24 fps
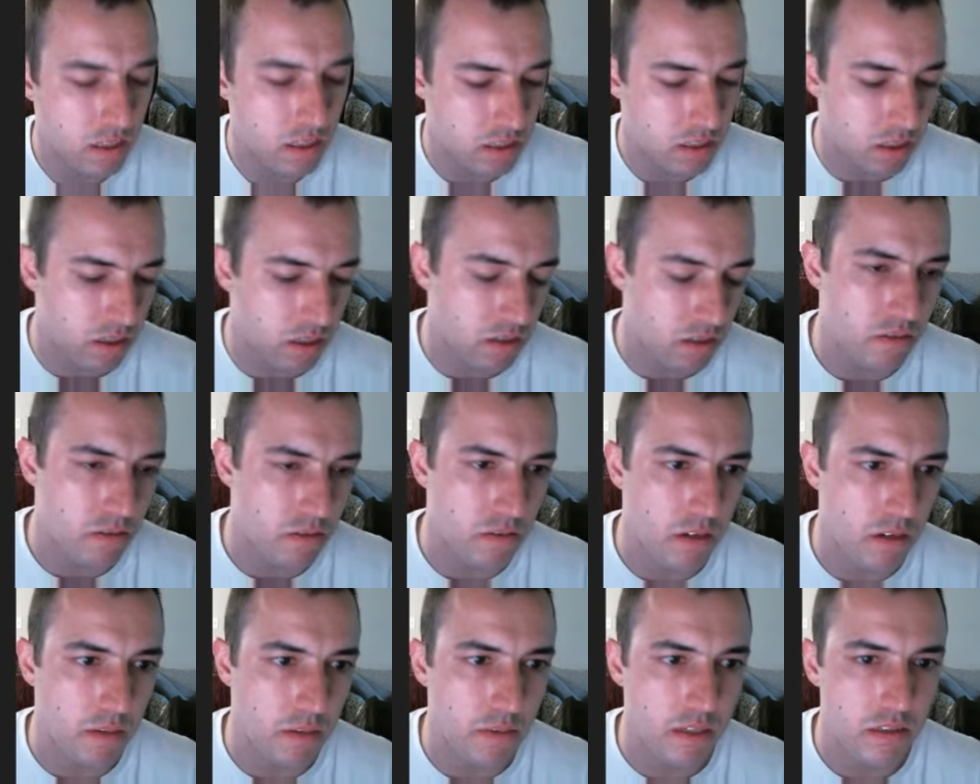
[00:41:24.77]

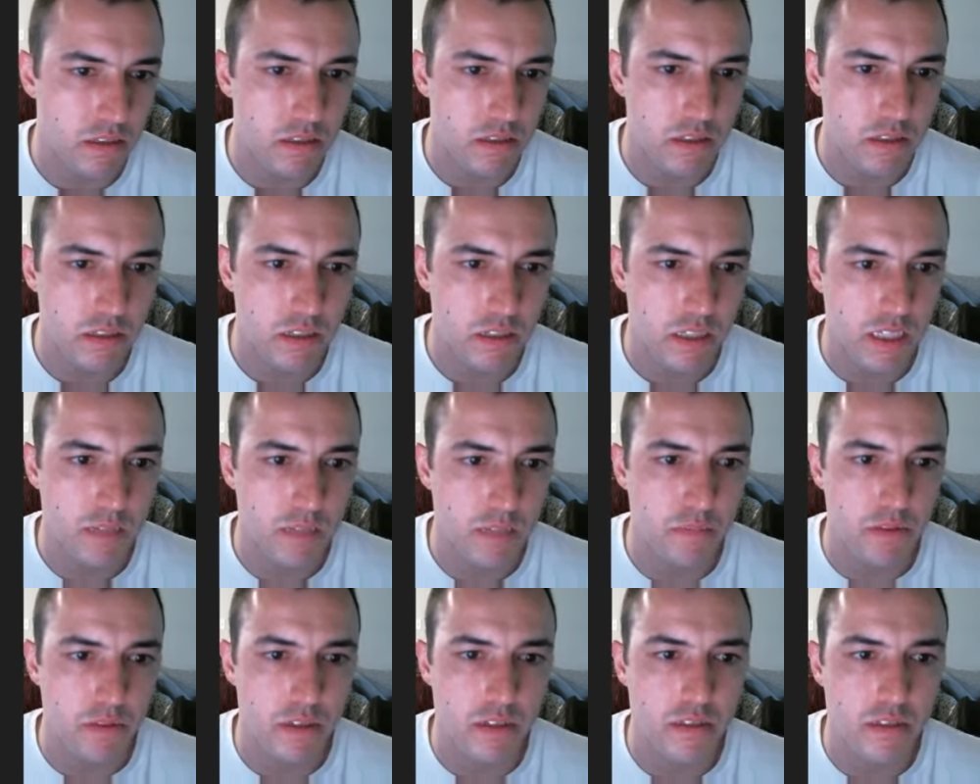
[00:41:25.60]
So I'm actually going to
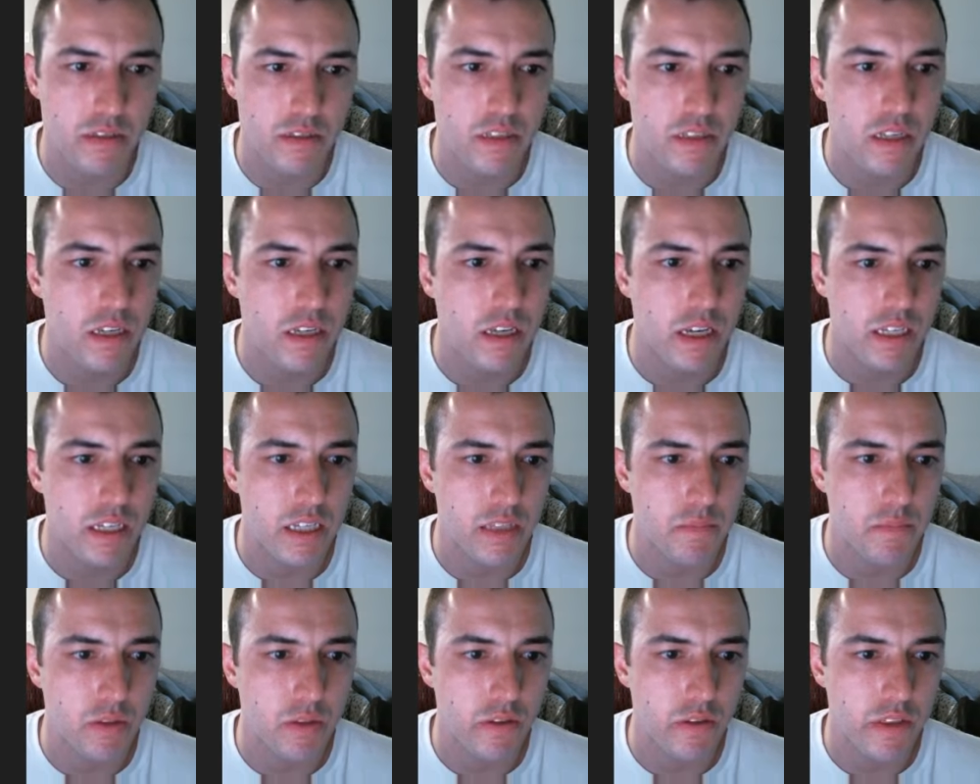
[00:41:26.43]
keep this,
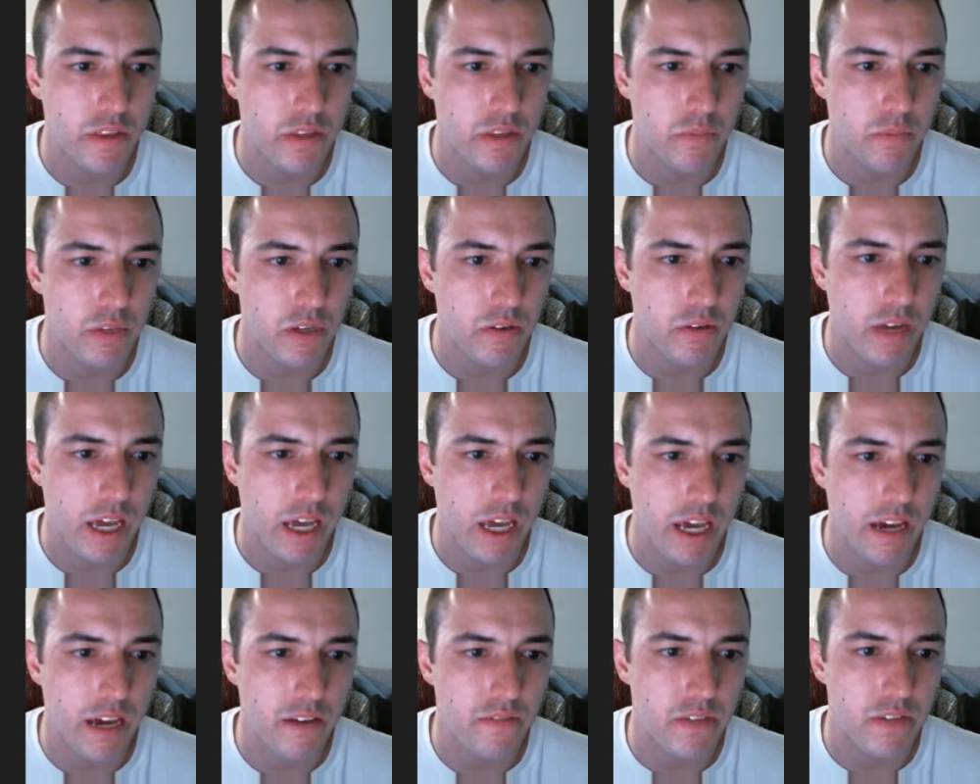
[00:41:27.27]
except the only thing we don't
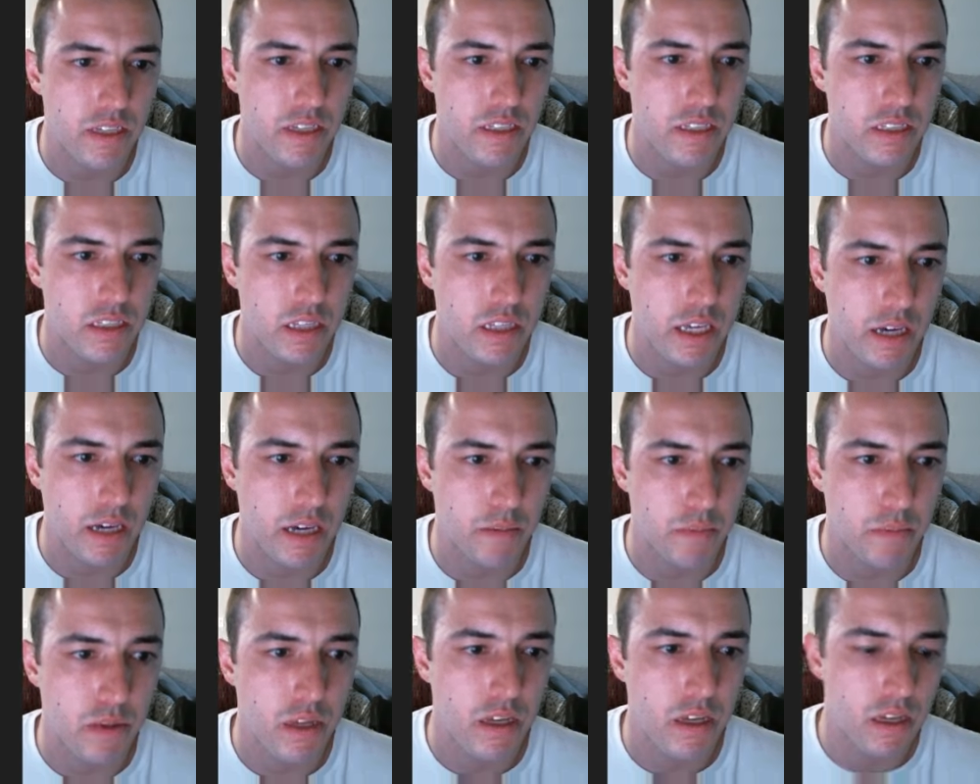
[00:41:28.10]
have is
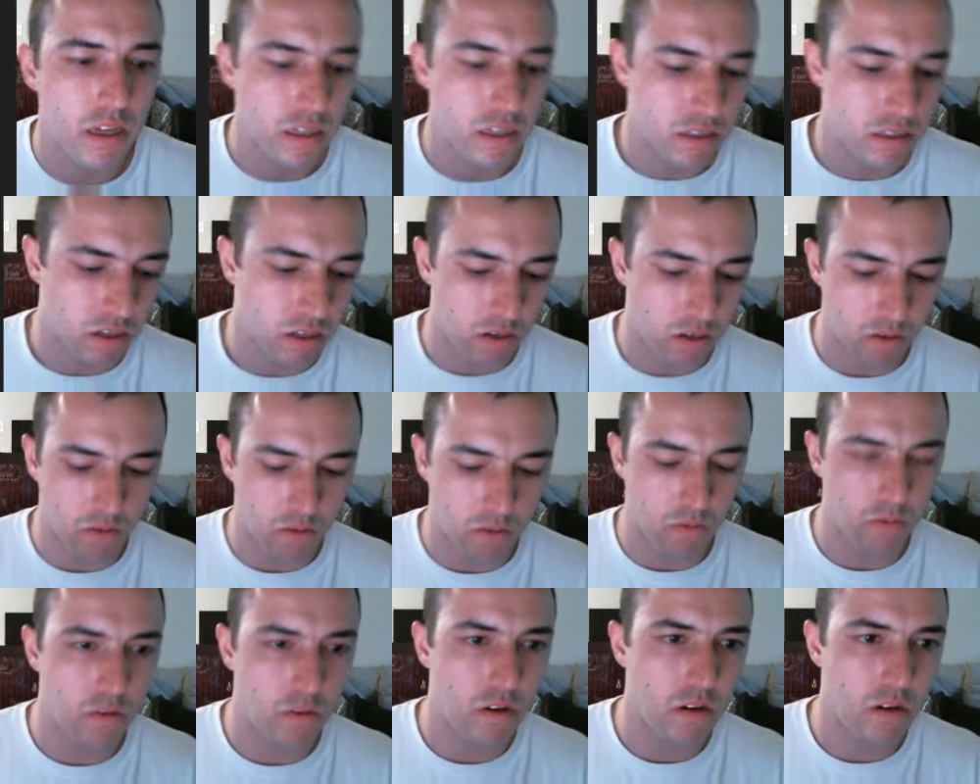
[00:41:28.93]
clamp.
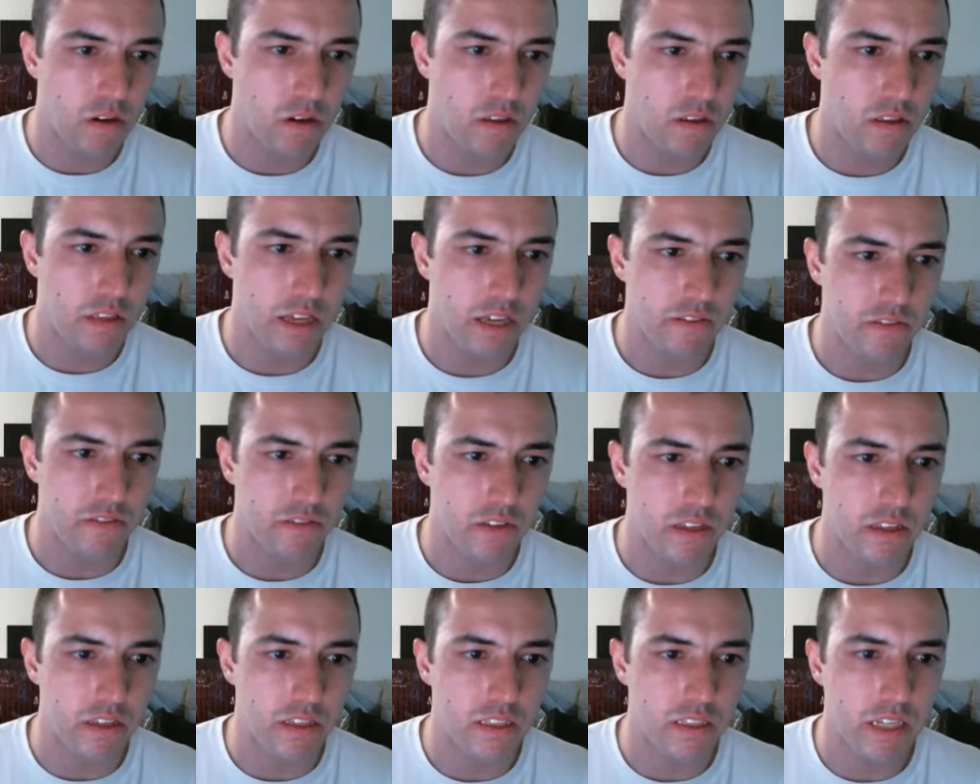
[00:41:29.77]
So
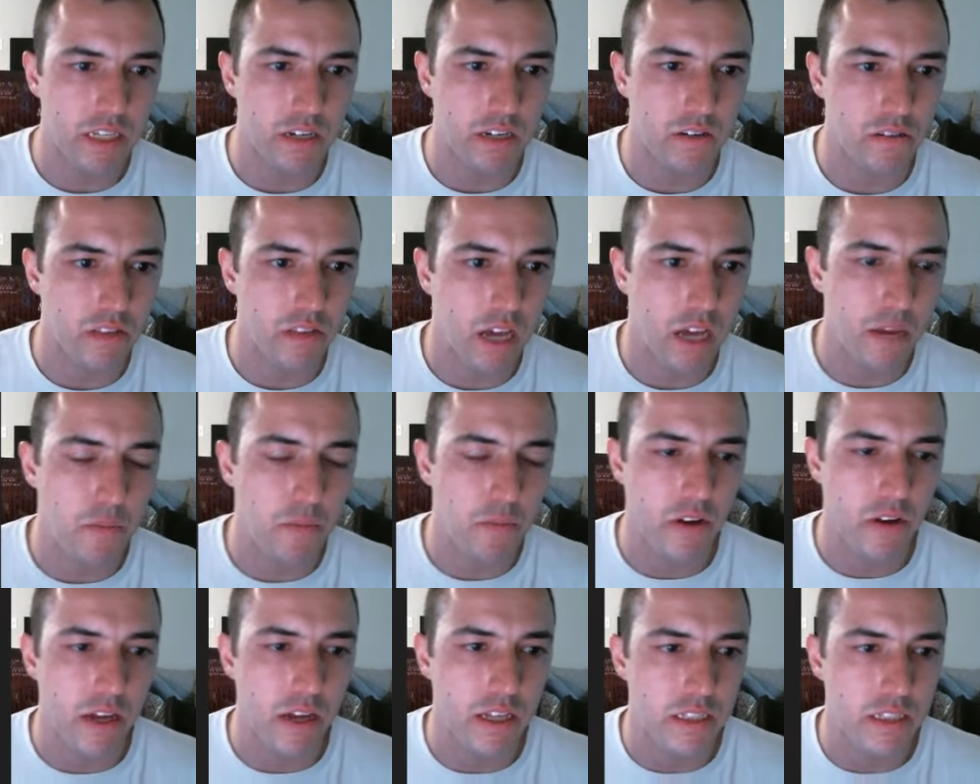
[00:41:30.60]
thankfully the standard
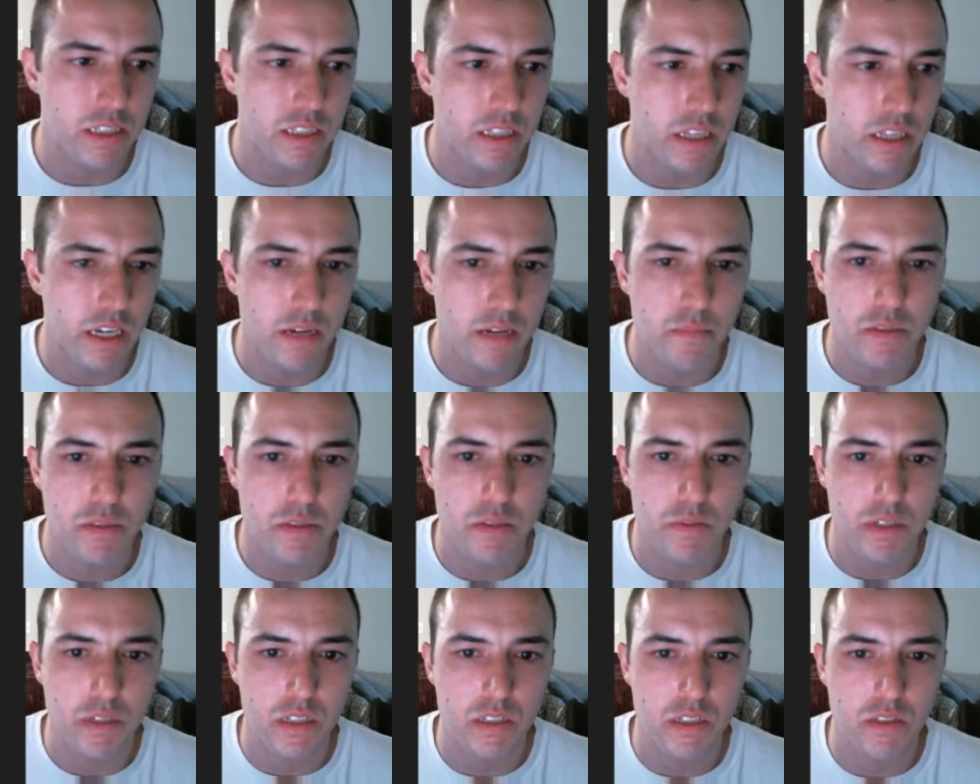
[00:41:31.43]
library has clamp,
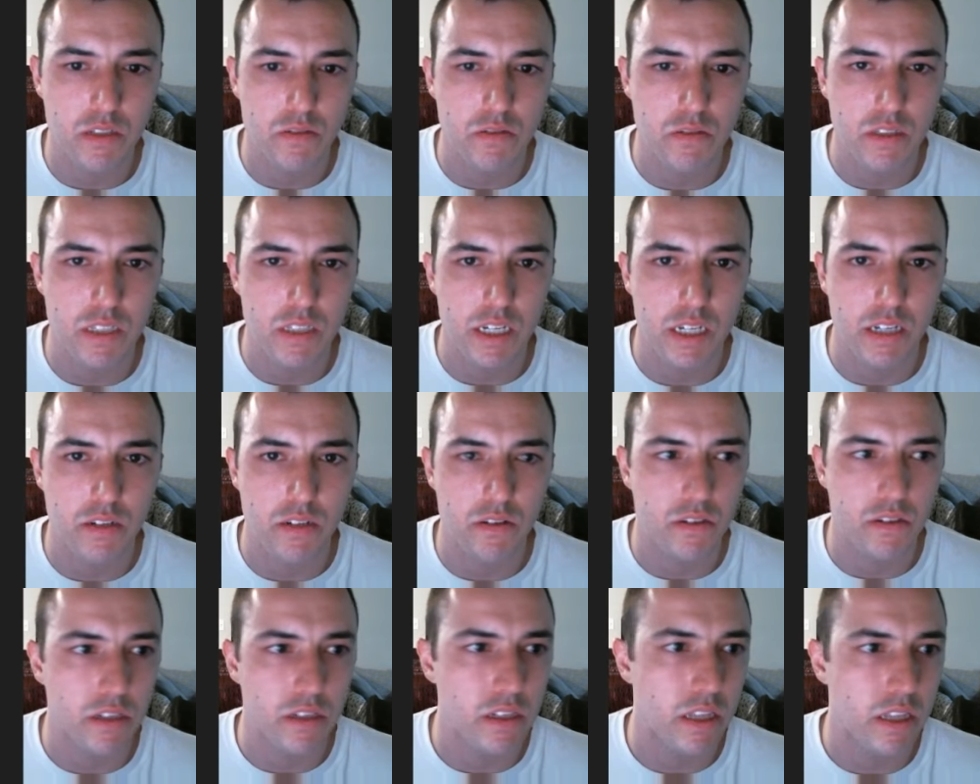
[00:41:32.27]
so we can just do
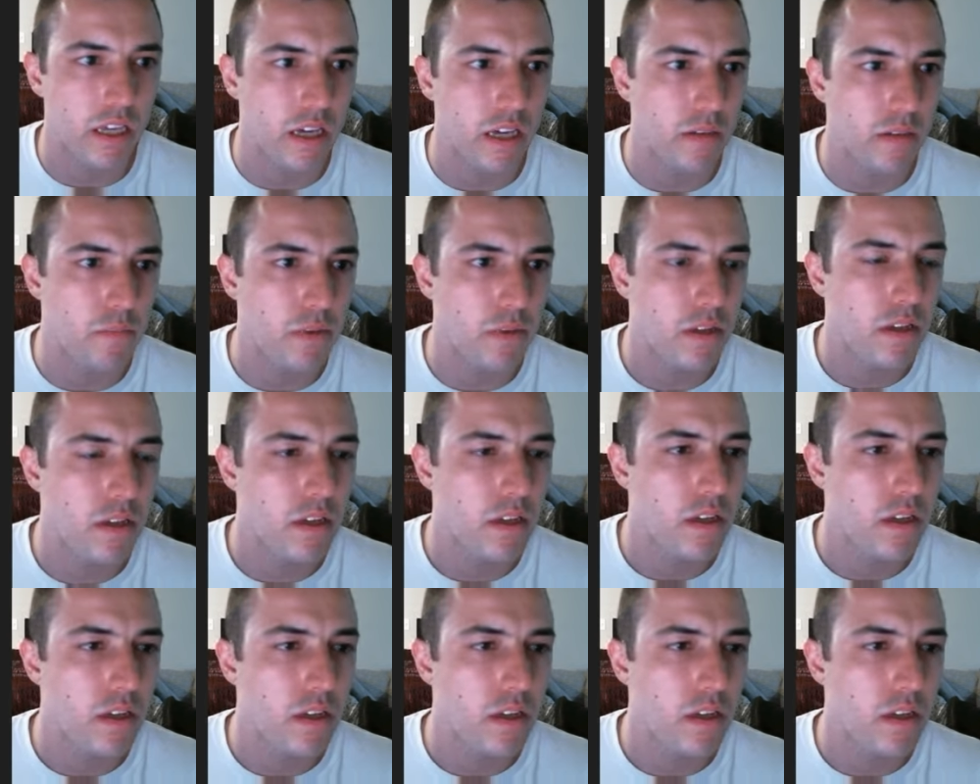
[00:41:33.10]
standard clamp.